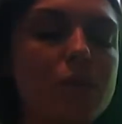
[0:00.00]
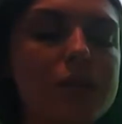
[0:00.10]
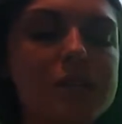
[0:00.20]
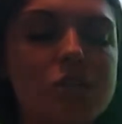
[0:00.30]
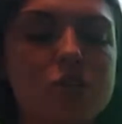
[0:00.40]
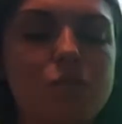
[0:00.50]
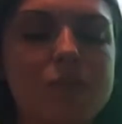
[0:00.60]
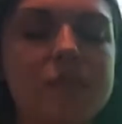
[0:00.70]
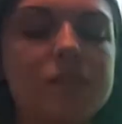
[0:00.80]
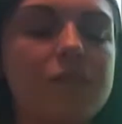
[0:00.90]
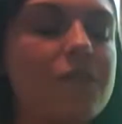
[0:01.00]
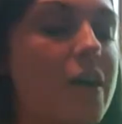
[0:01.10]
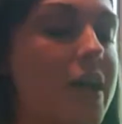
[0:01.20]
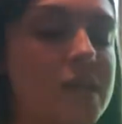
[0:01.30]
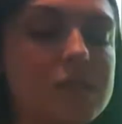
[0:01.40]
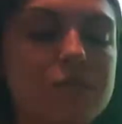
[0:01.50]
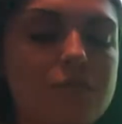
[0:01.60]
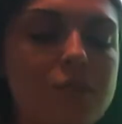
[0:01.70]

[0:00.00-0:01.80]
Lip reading: one additional piece of advice